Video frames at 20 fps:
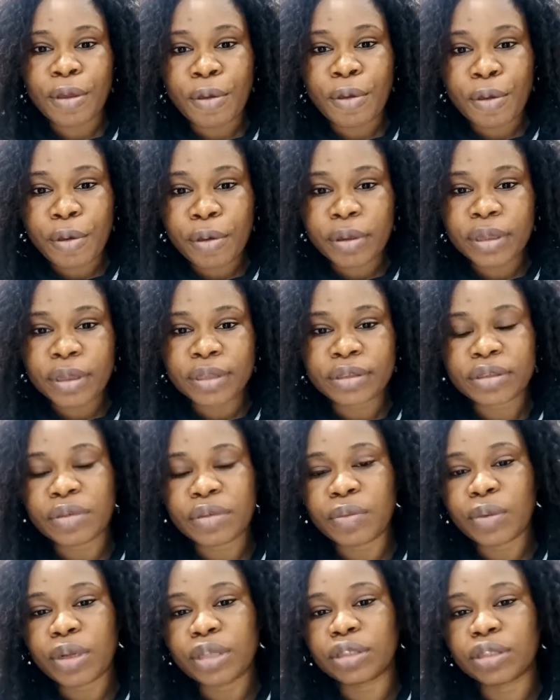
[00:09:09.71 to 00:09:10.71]
go into
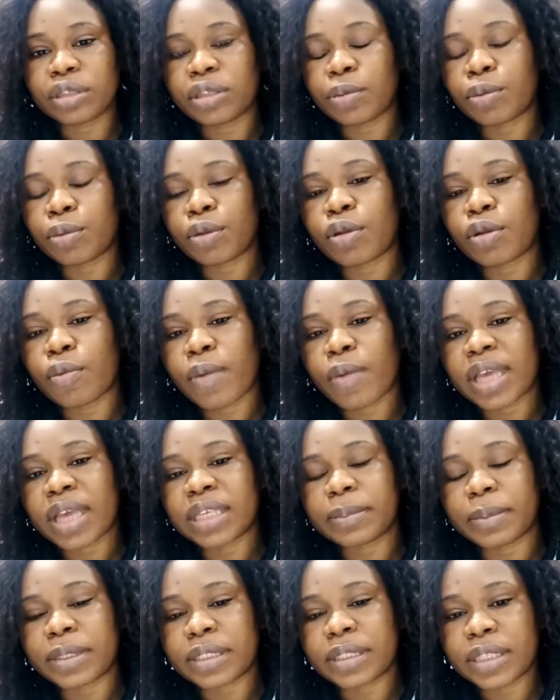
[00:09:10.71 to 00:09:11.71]
a relationship with lower
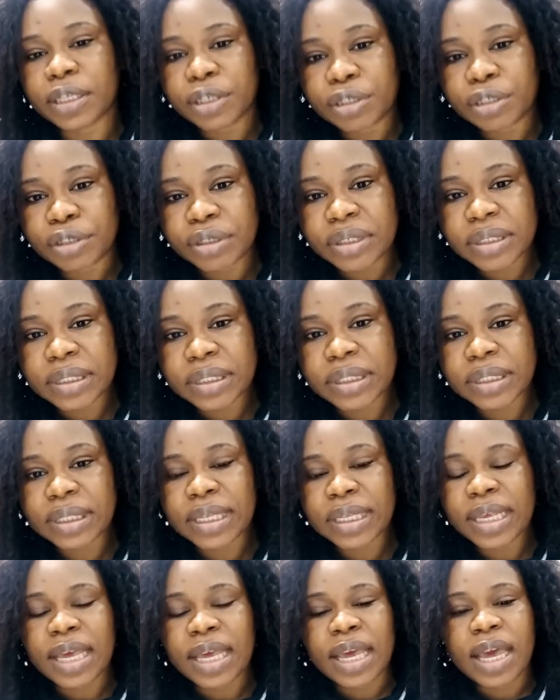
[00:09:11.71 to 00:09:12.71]
expectations.
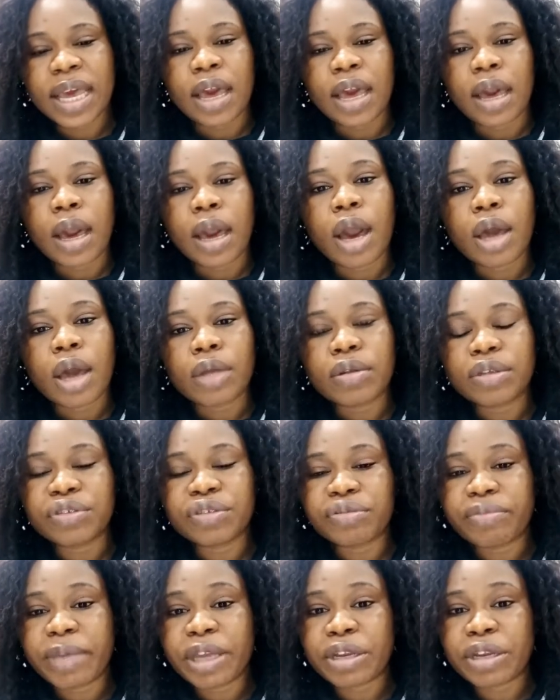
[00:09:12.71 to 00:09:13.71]

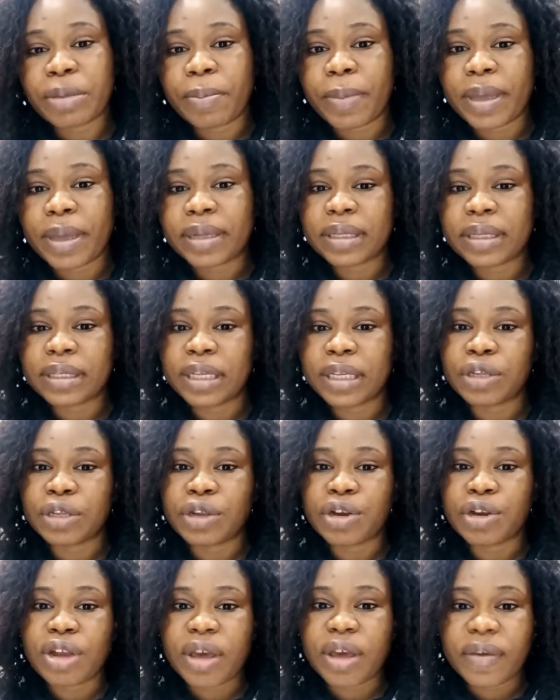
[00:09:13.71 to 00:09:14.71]
Always remind your partner that
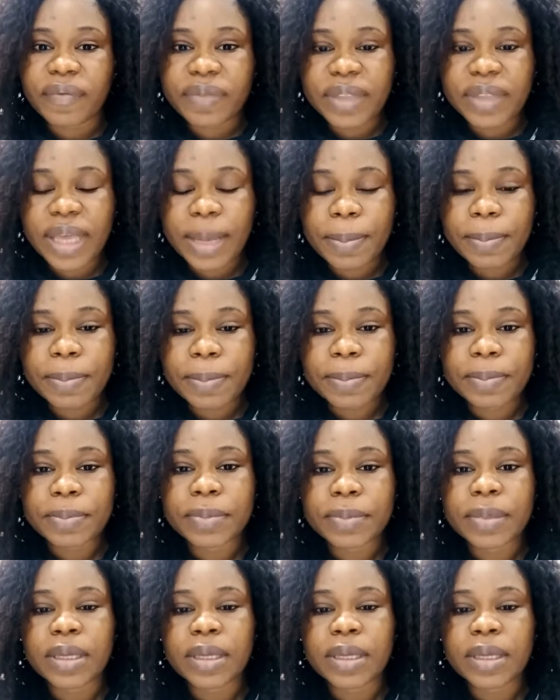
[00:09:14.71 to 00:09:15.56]
you love them.